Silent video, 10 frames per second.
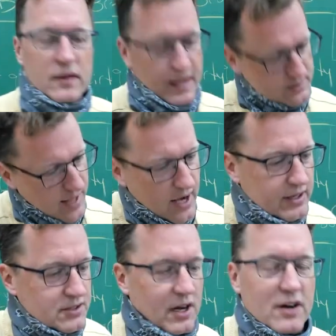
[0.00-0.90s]
that's not
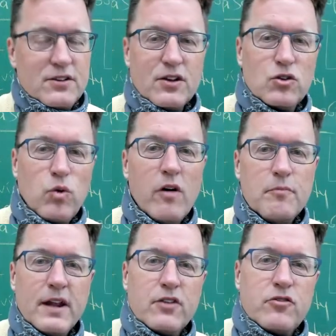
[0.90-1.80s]
going to start till 12
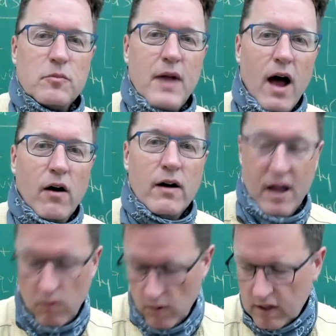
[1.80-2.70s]
minutes from now
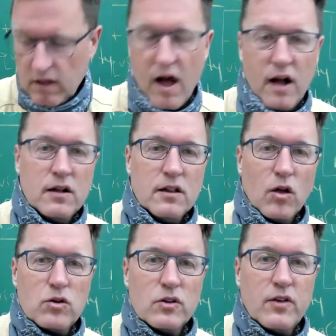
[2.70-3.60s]
at one o'clock
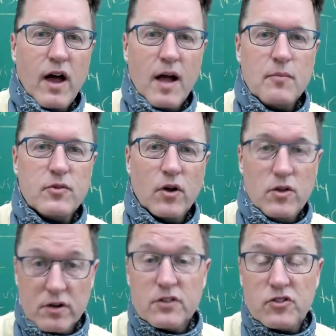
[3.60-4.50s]
local time. So
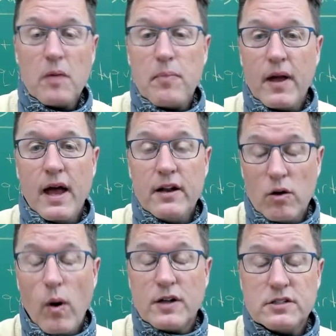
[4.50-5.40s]
you can skip ahead.
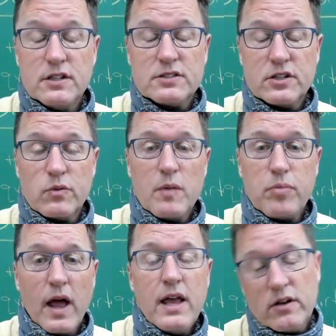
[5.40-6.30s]
You're watching this in
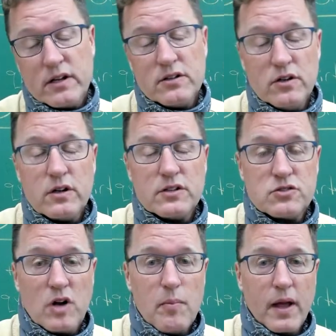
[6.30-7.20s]
replay. You can you can
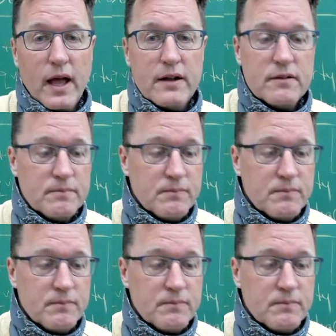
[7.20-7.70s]
scrub ahead.